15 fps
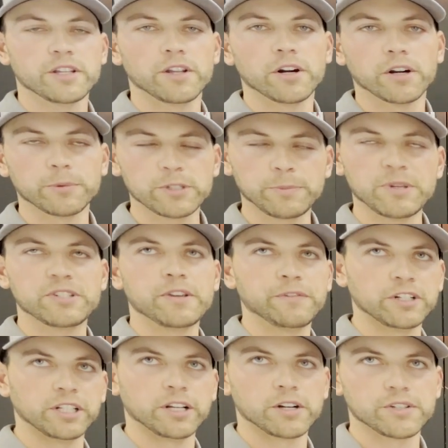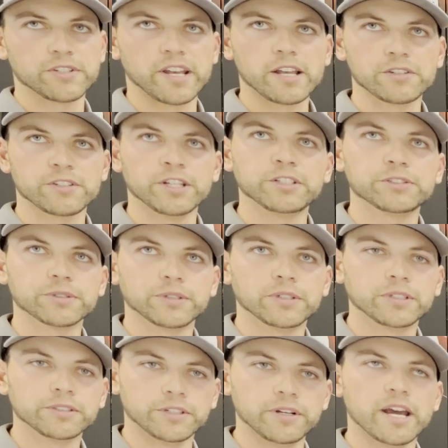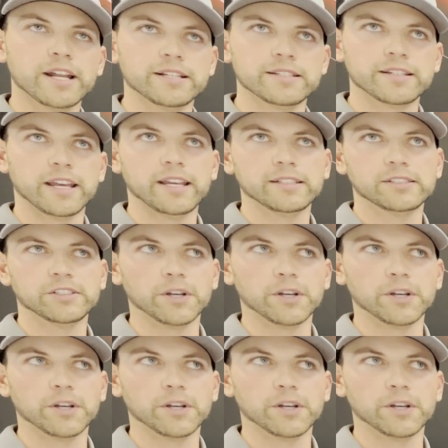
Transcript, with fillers: and specifically our South Central United States.